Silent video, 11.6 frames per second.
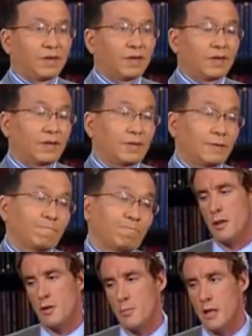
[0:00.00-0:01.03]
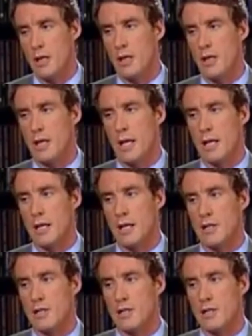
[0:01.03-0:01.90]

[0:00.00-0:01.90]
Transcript: One must be careful and